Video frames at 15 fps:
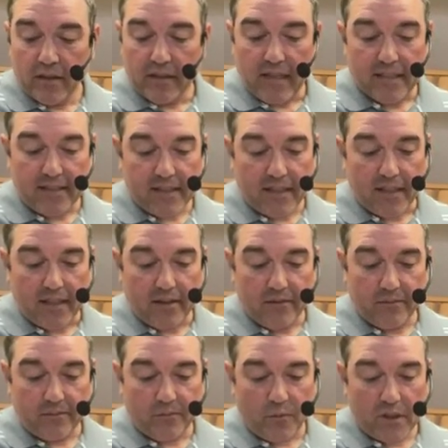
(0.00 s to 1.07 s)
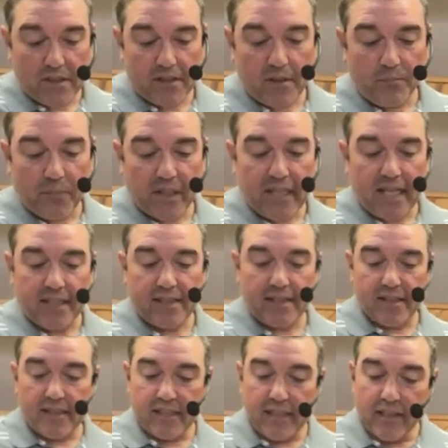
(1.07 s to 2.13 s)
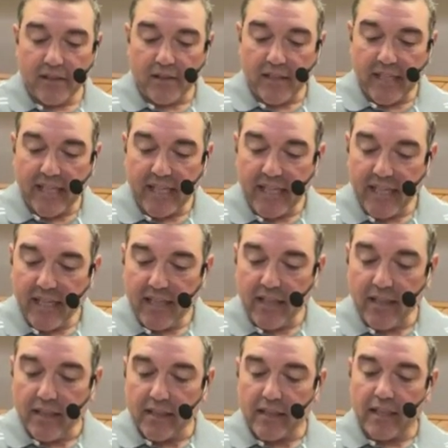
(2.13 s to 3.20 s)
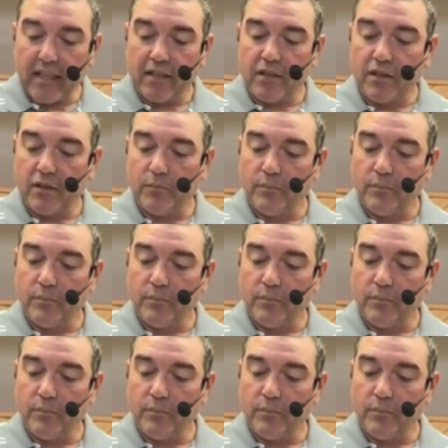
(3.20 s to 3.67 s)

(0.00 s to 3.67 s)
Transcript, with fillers: That's it. One simply has to see their need and to